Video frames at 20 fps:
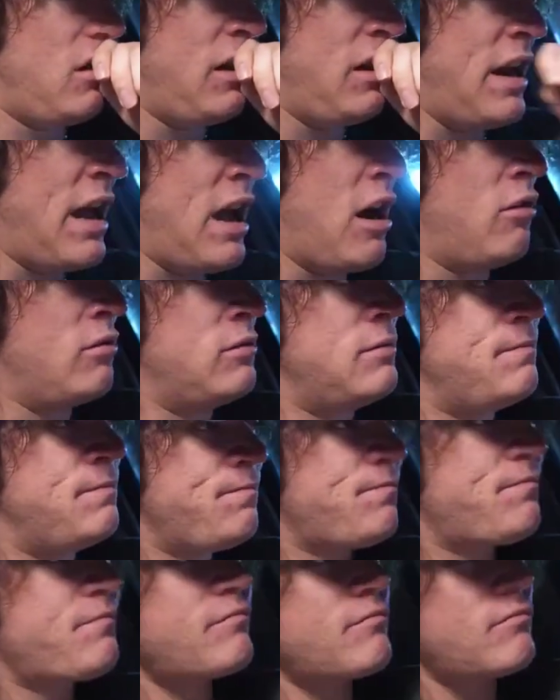Now,
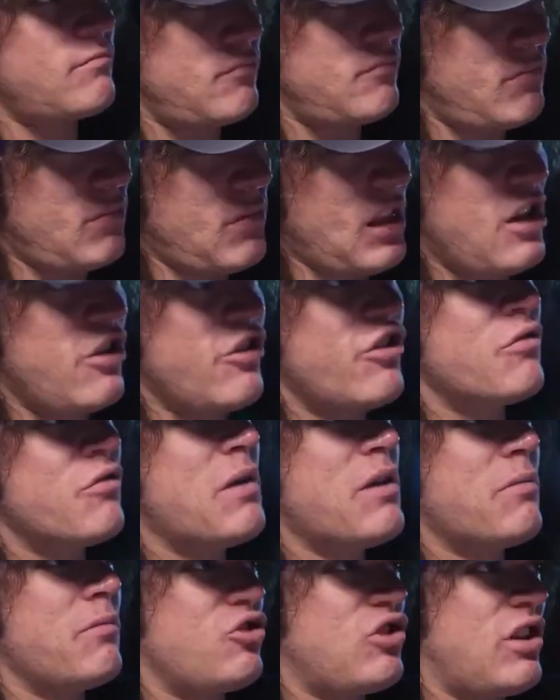
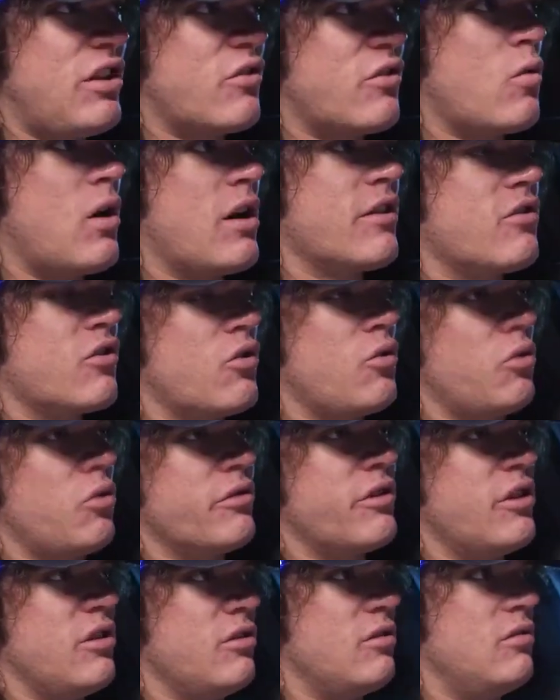Smith machine squats are cool
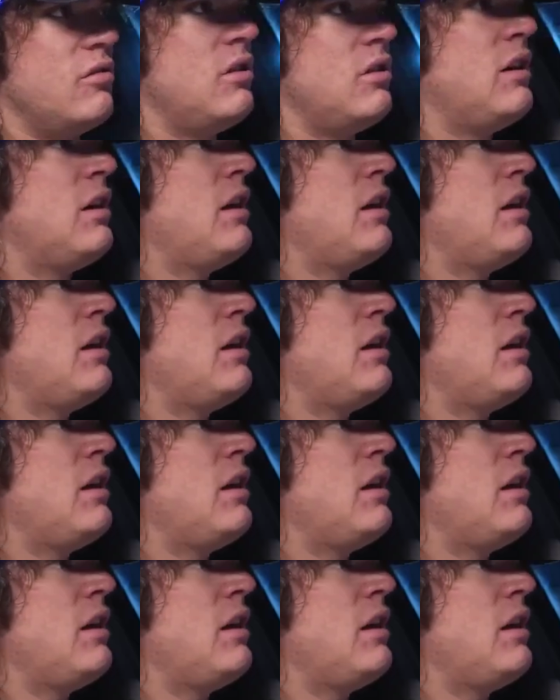too.